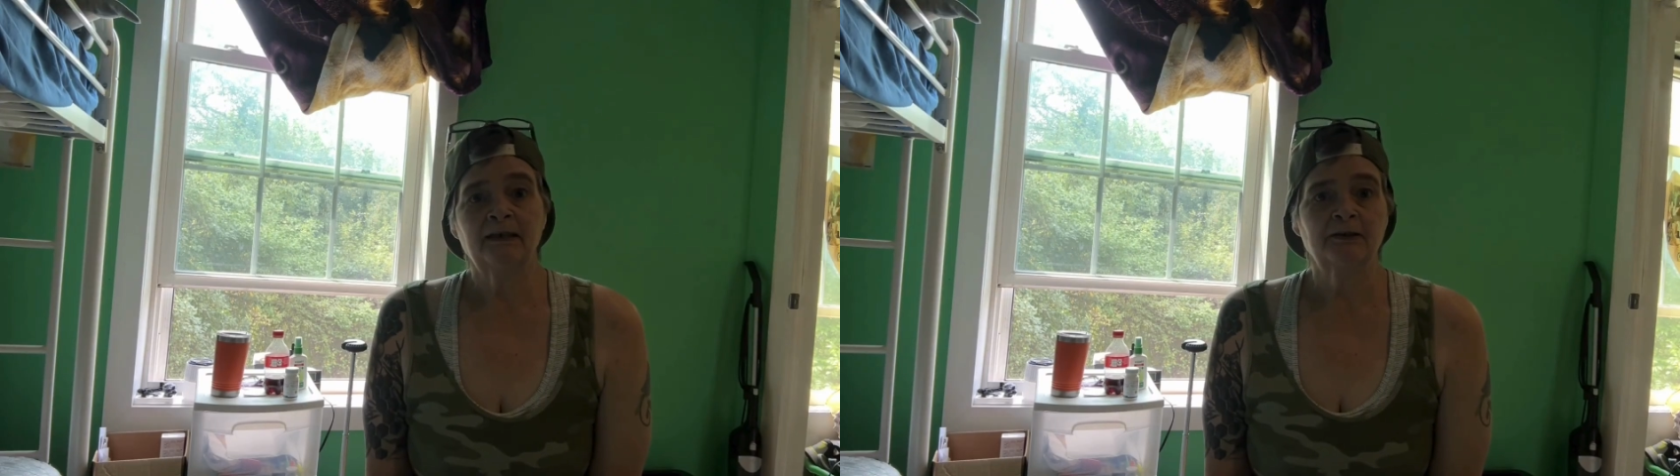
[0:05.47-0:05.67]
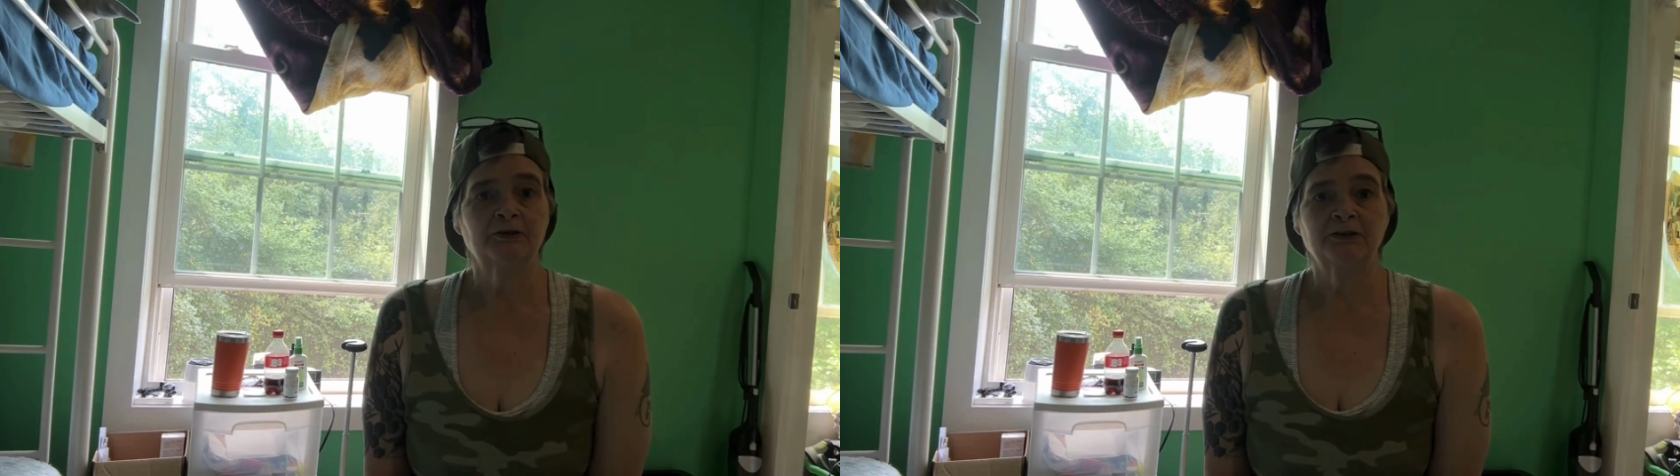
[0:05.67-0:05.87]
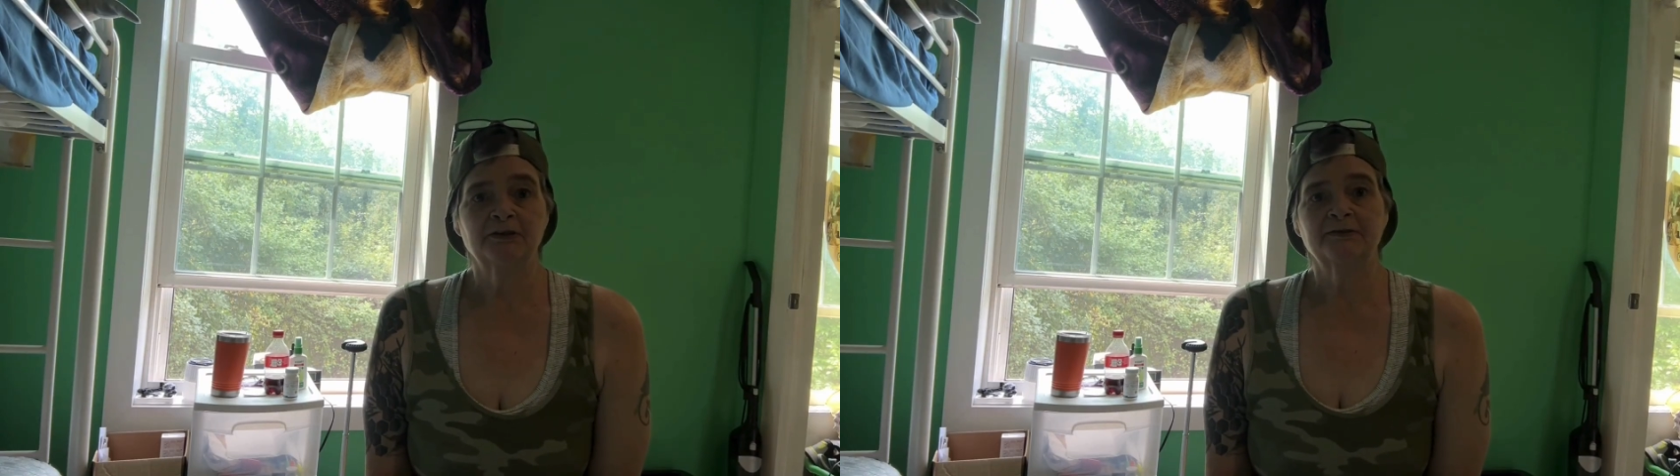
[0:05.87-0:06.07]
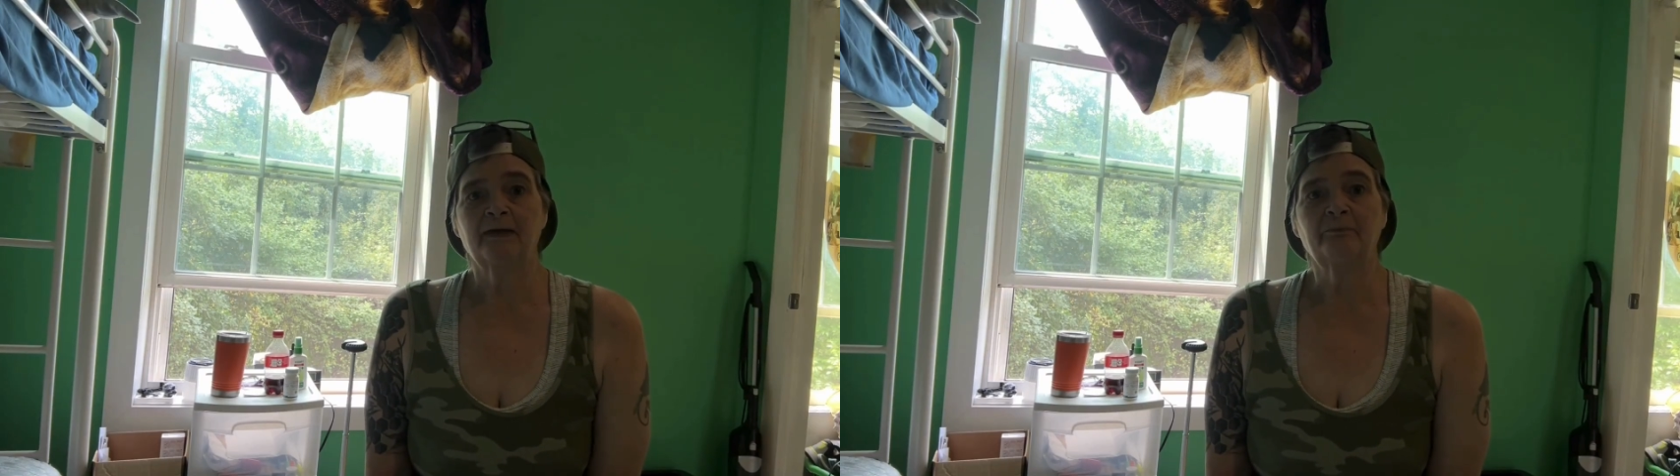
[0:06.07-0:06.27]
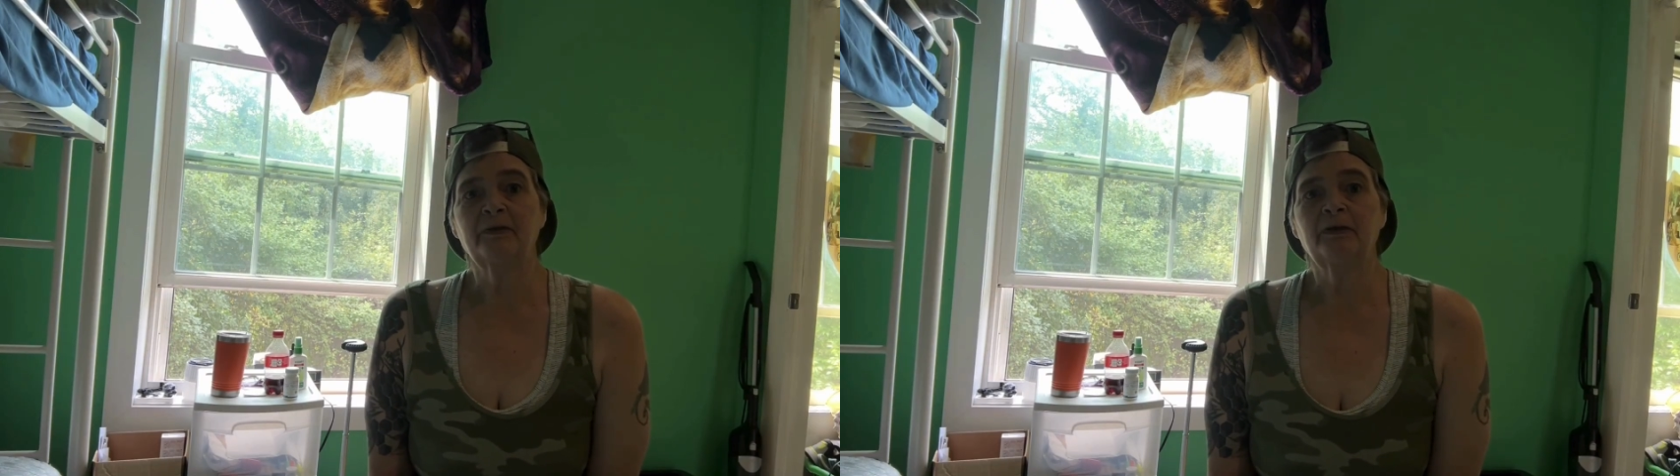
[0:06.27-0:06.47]
is just
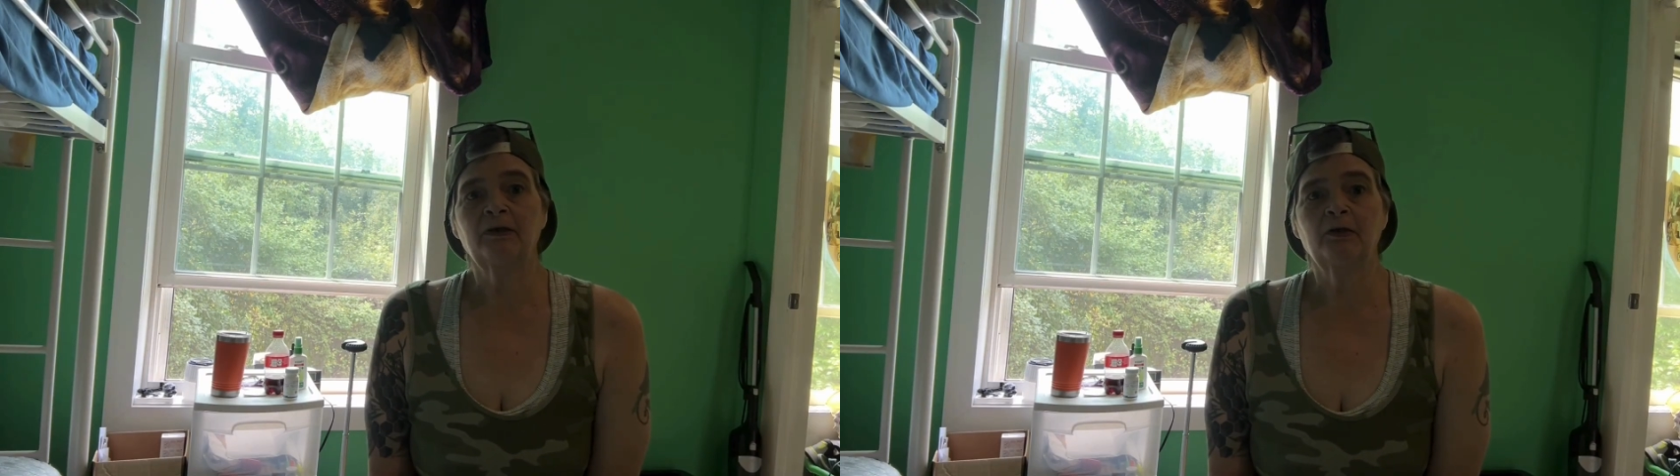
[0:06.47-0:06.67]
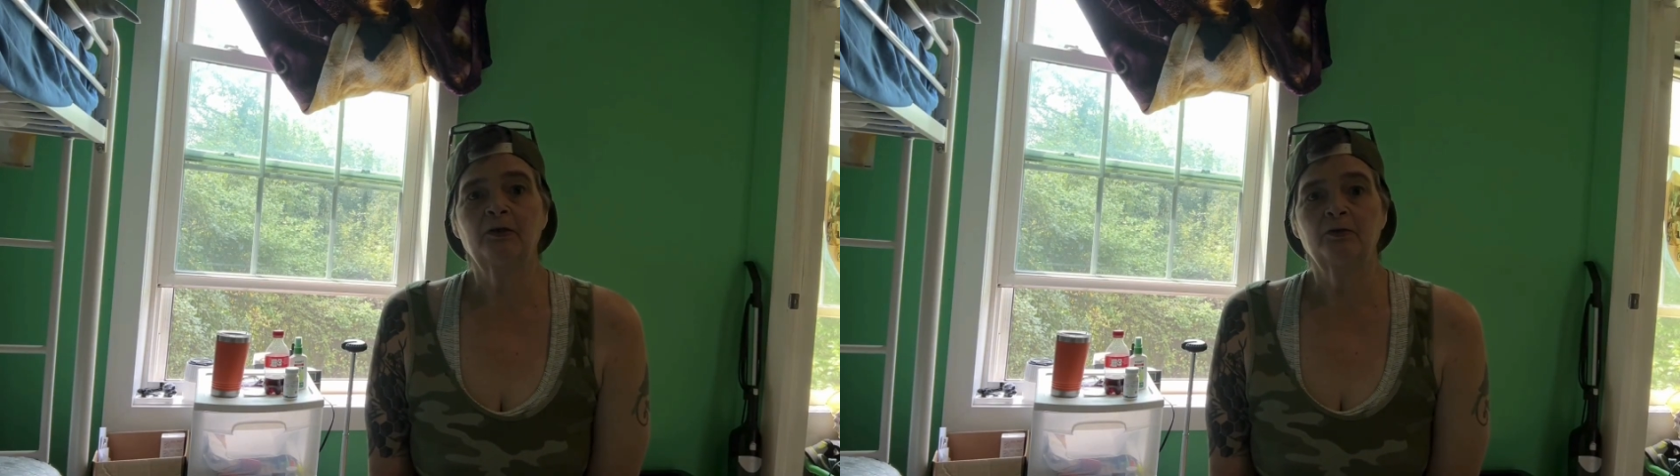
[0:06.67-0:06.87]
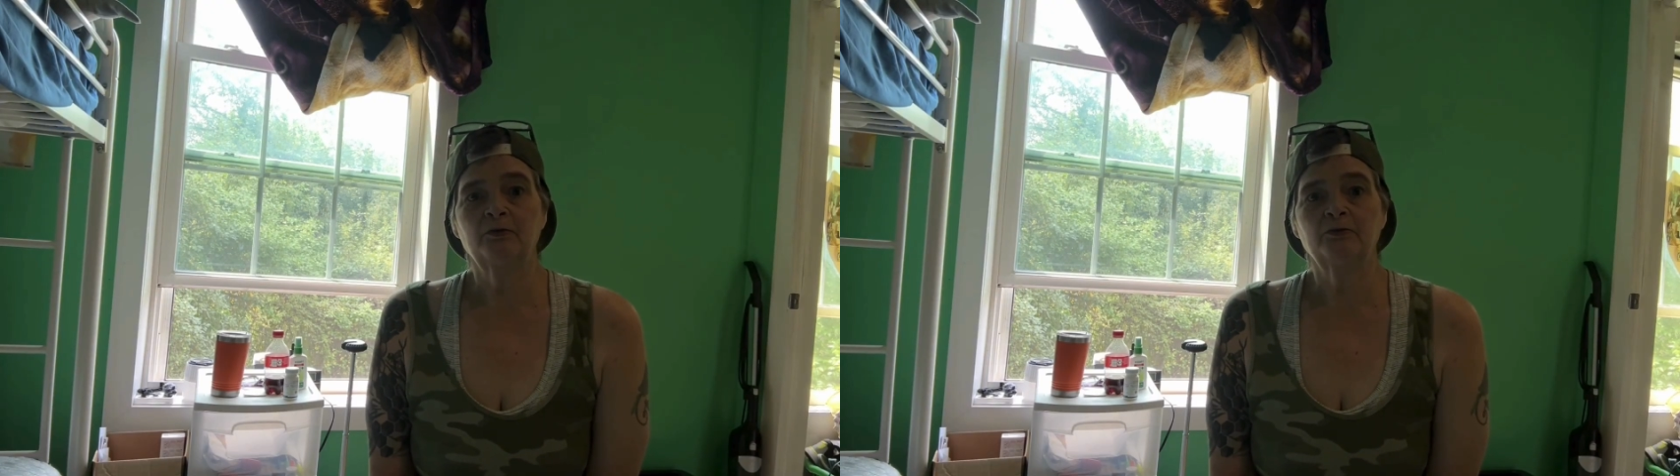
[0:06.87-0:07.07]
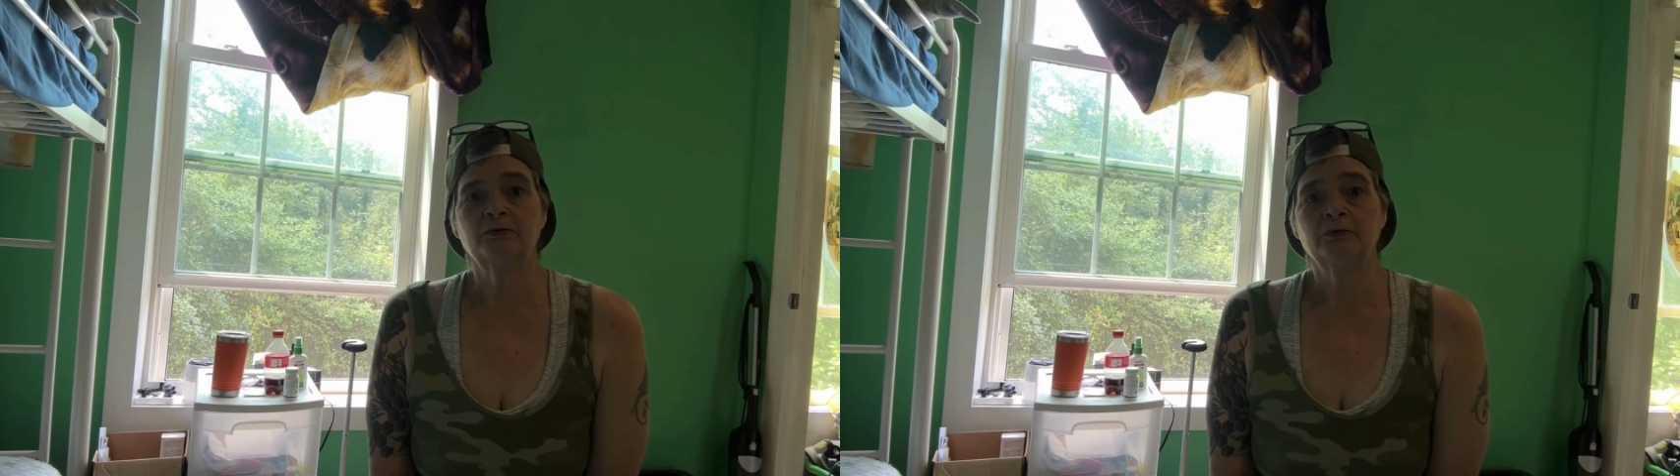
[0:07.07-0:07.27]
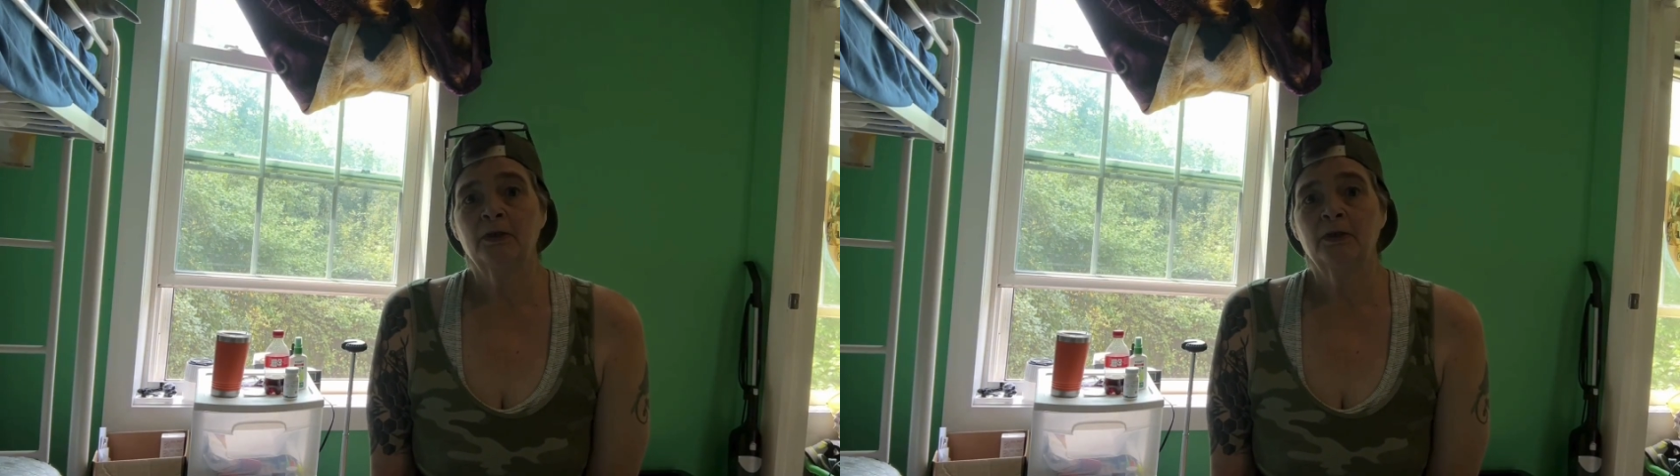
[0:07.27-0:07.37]
something you use